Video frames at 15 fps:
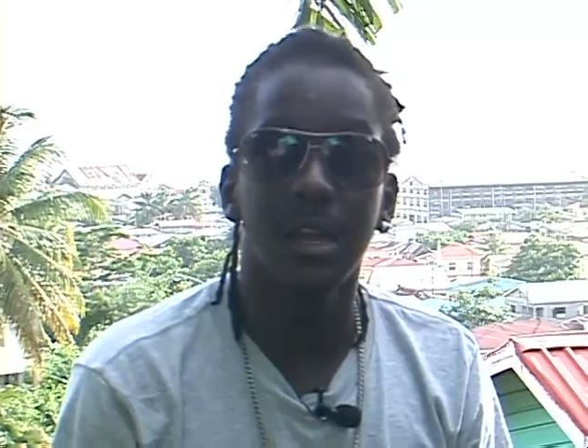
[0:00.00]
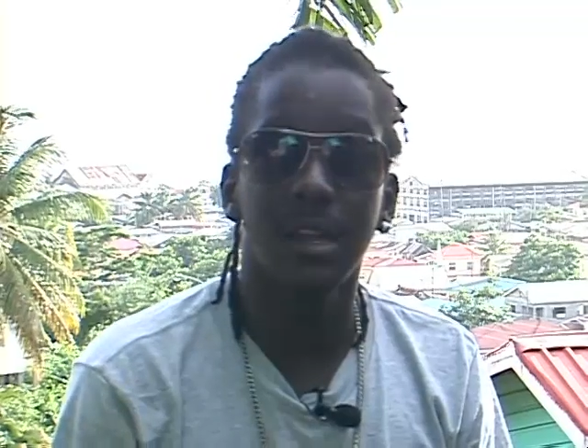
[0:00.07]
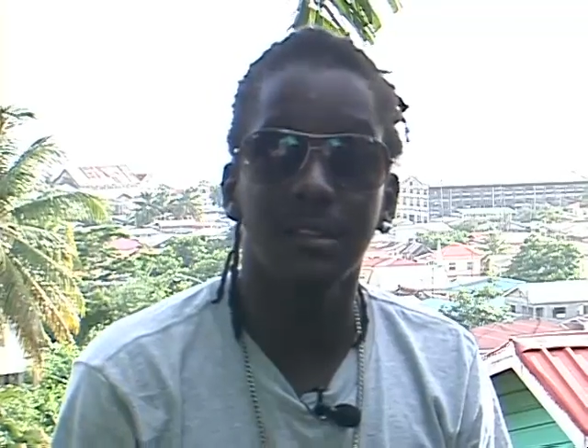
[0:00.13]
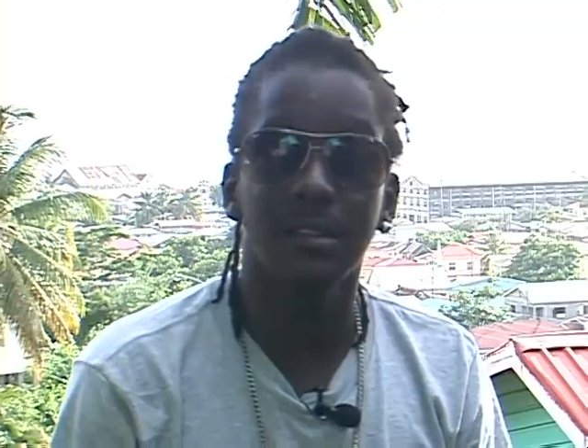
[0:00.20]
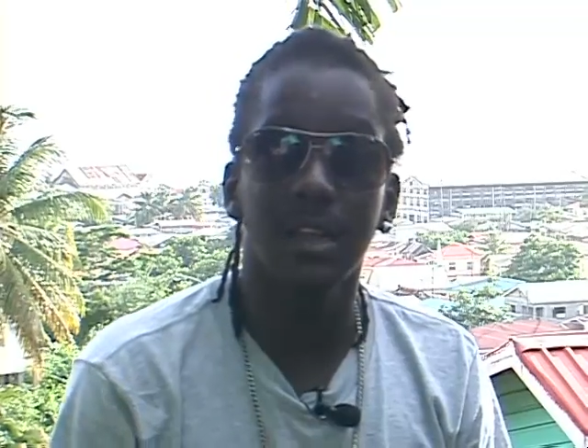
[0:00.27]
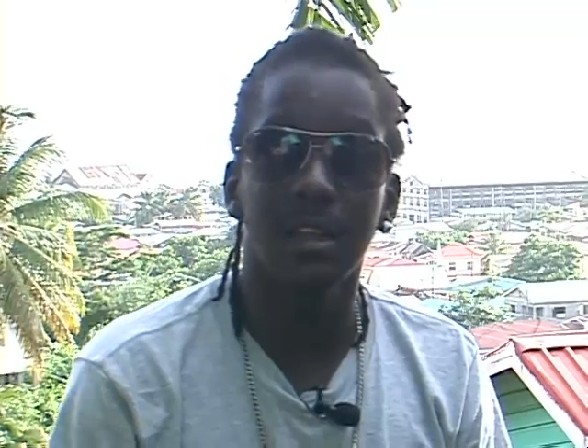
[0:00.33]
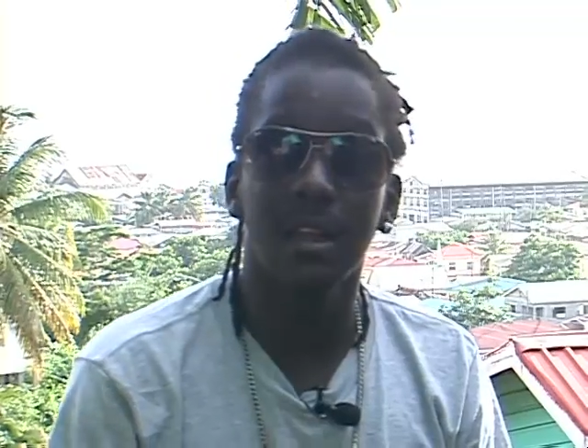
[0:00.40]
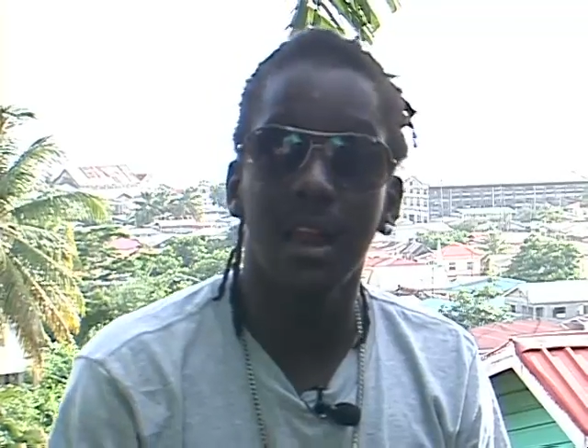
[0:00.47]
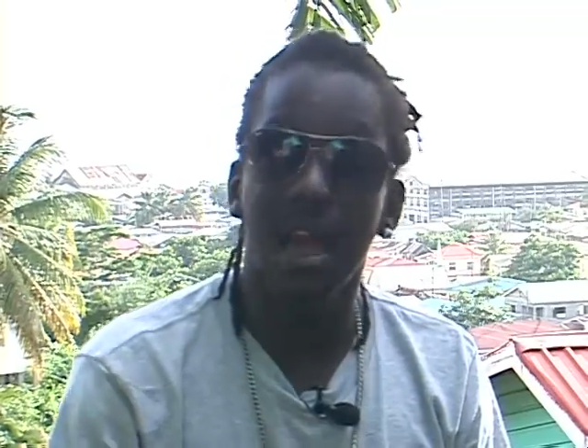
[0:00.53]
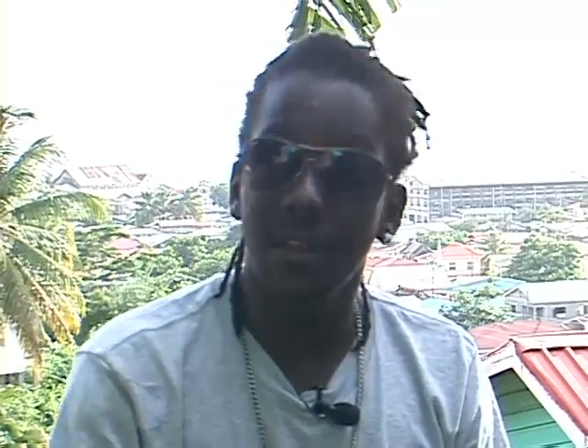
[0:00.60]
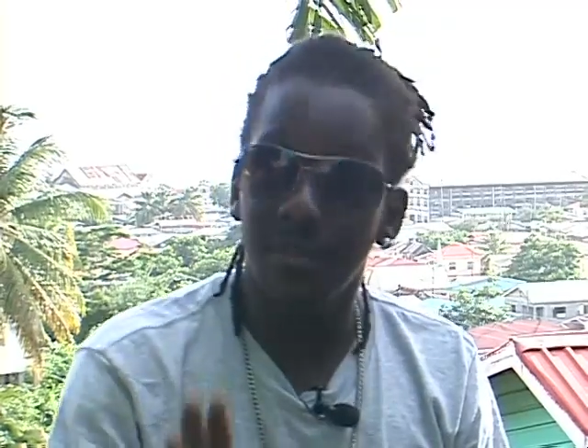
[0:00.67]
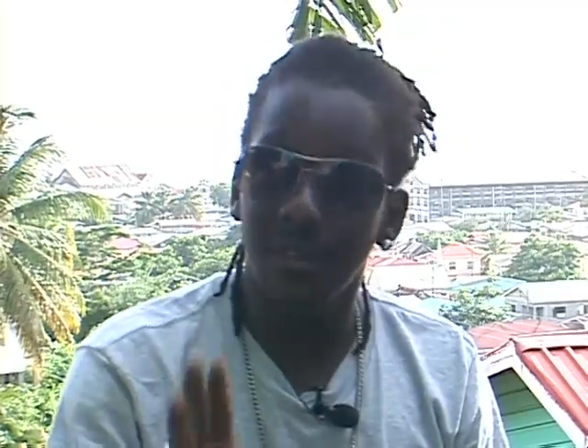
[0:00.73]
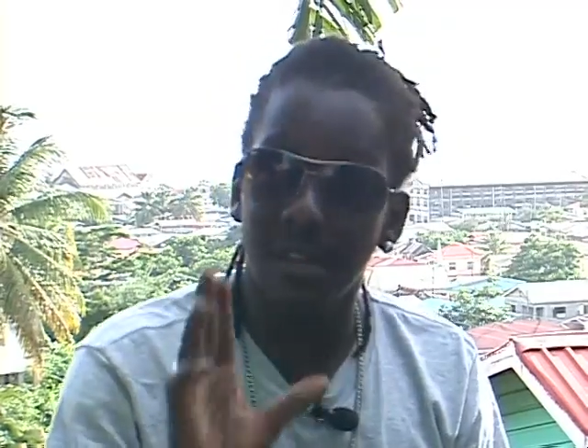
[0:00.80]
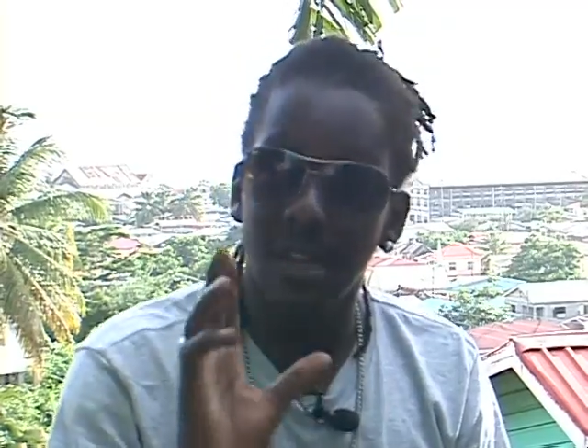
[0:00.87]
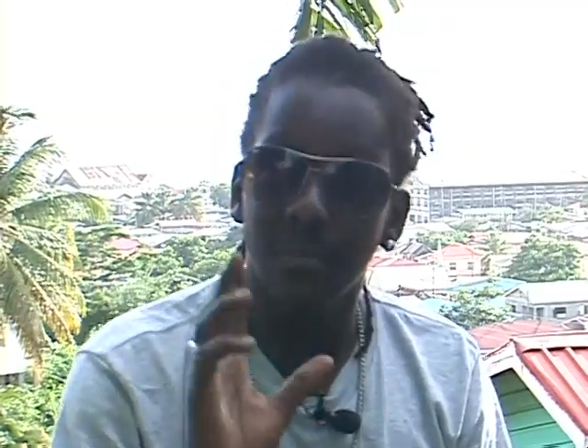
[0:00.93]
You understand? Your
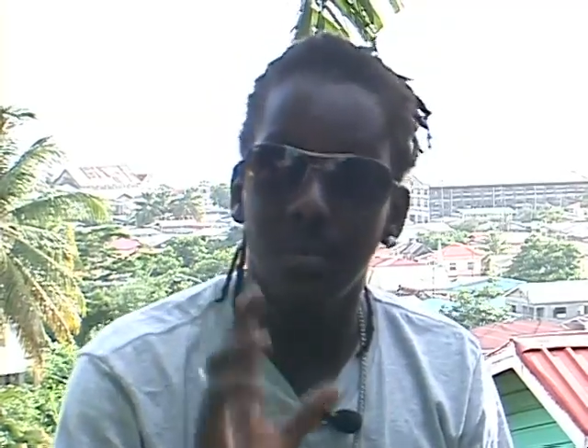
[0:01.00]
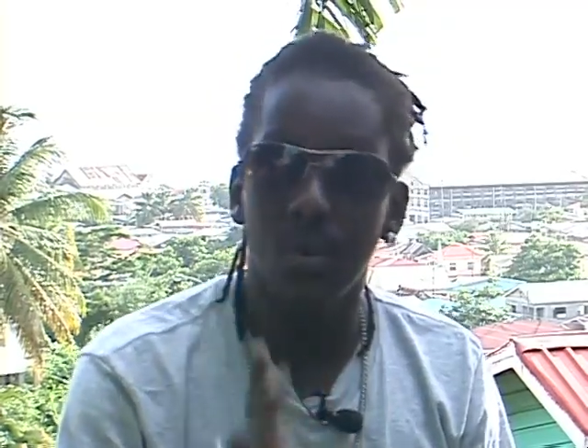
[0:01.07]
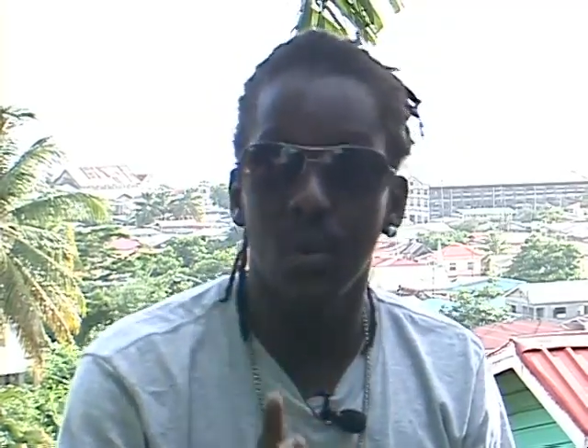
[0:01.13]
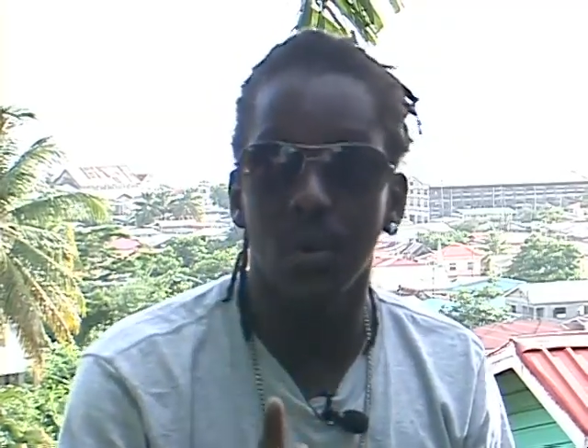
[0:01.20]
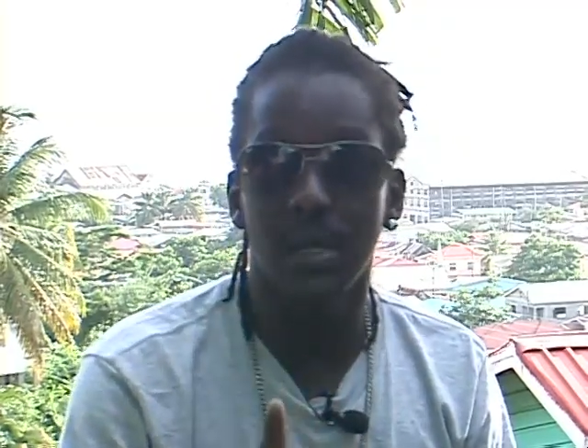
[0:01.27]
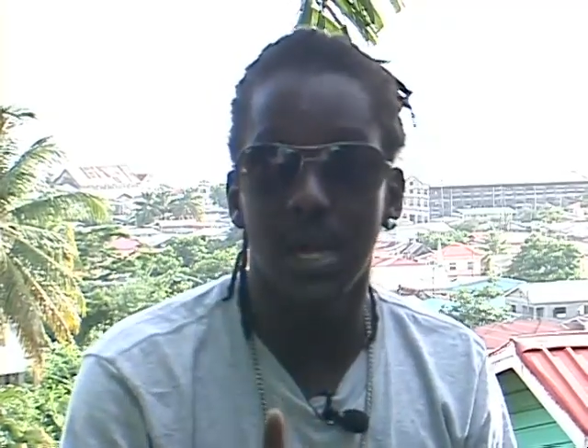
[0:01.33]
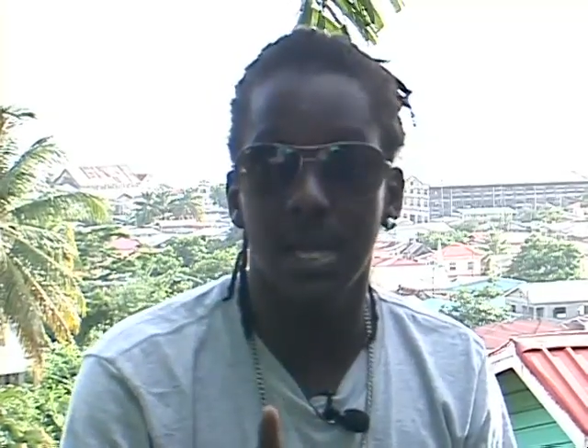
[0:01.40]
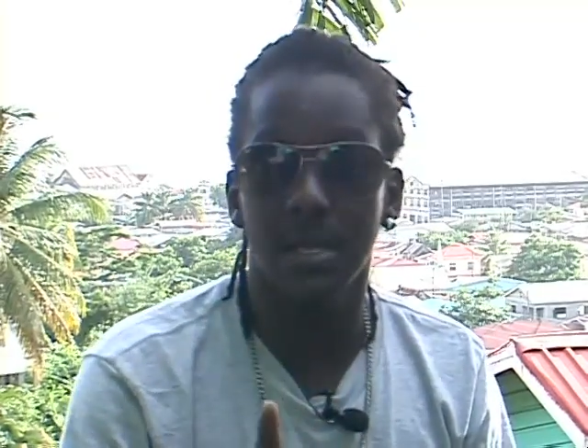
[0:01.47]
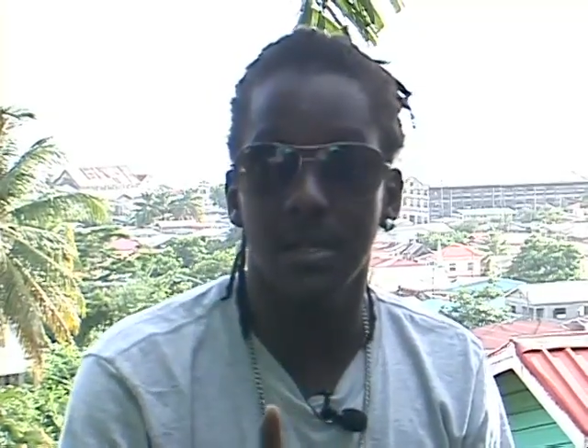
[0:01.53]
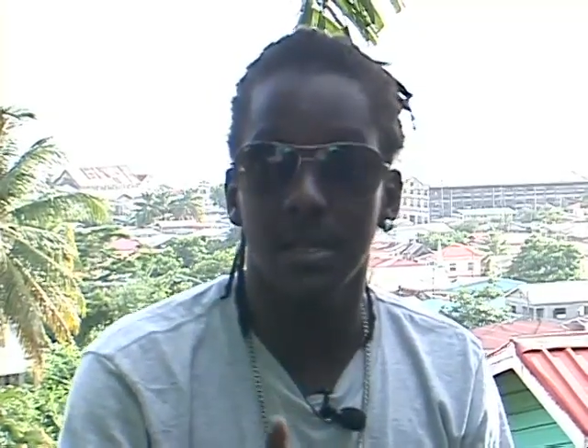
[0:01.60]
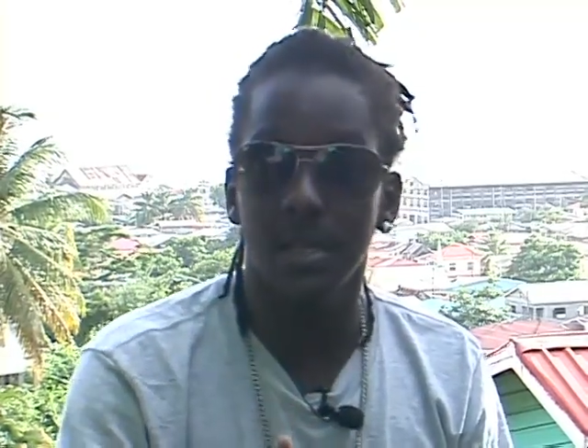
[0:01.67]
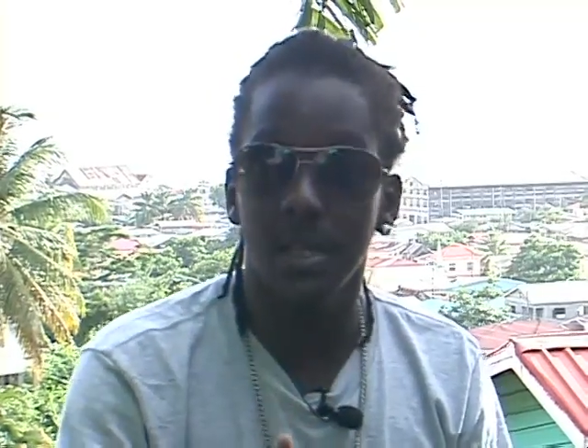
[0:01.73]
life is important.